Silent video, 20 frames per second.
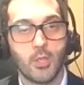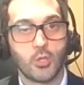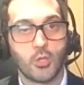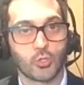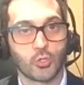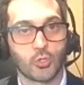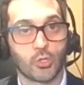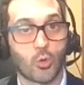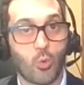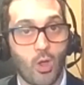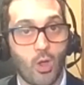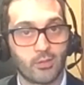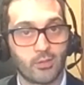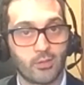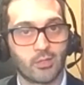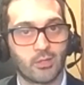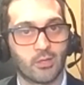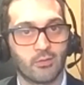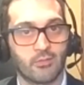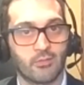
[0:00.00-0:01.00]
So the
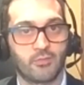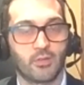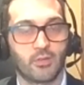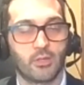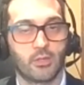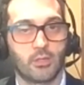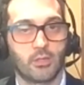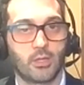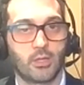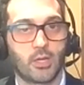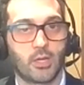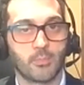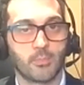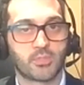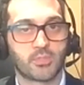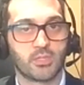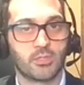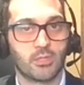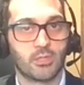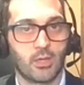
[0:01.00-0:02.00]
qualitative
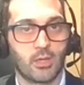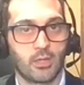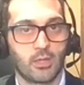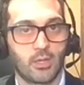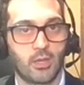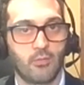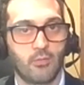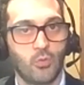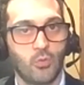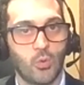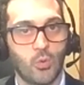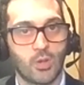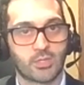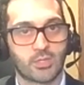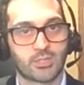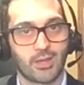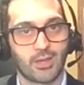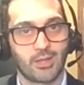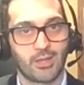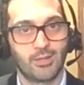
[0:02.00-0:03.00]
comes in and give you a
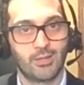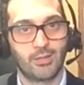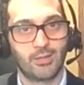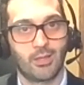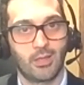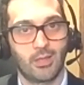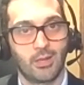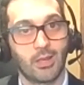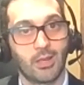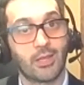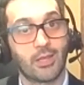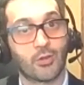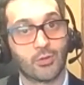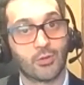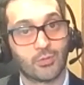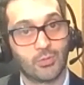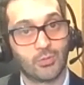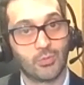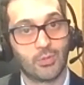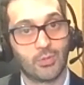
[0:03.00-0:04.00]
second layer
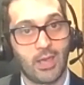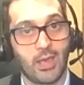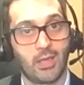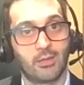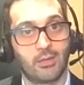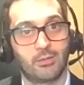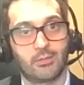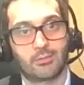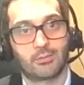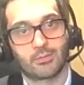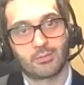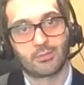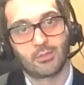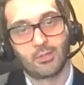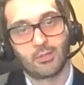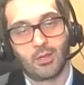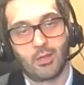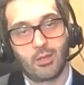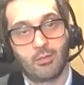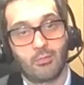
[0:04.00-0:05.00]
to that
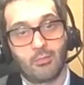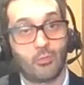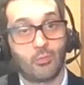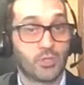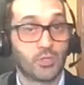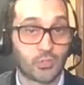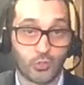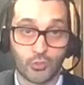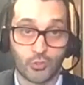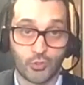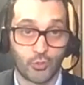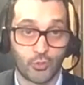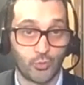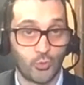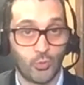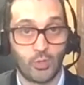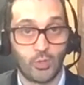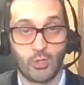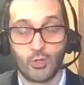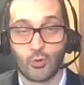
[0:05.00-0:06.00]
research you're
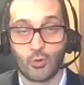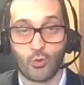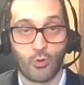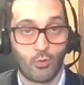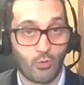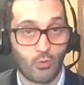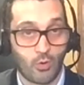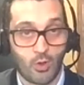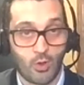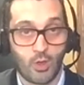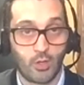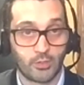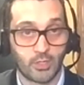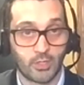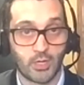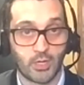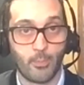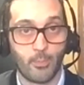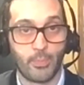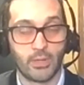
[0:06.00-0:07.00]
doing or on the
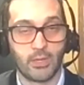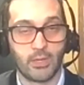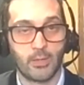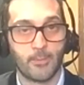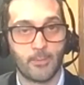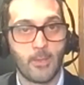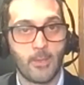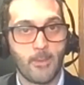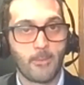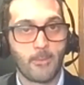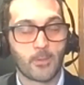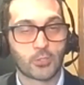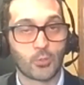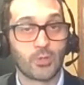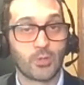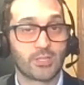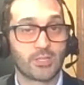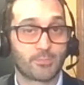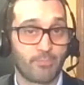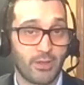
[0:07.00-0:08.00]
company. So
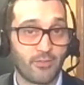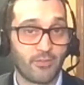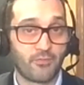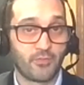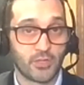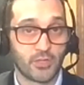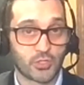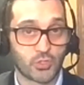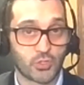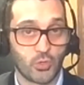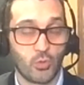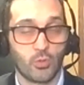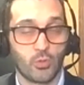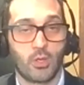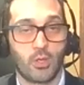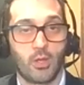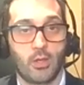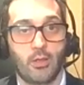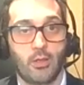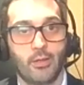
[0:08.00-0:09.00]
it's beneficial.
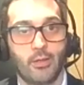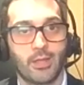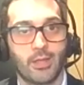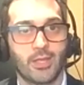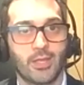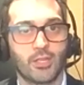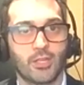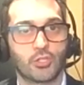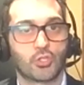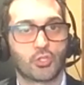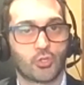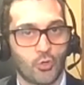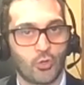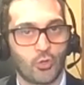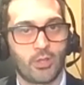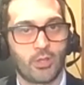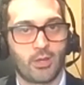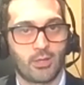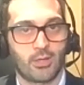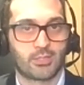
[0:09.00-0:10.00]
It's sure
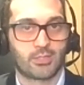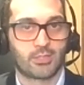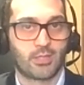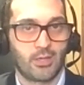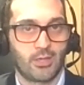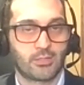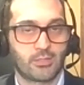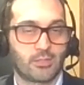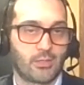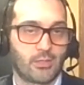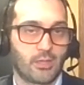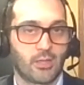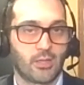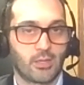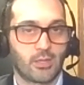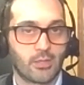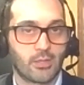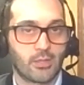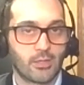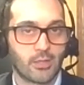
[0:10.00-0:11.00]
that it stays,
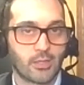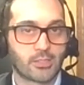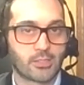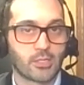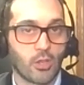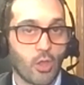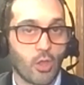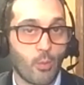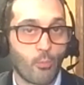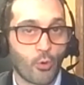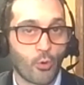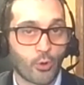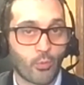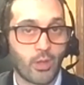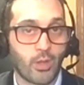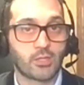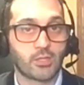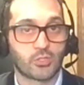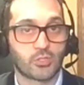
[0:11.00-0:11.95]
it's a lot more gray.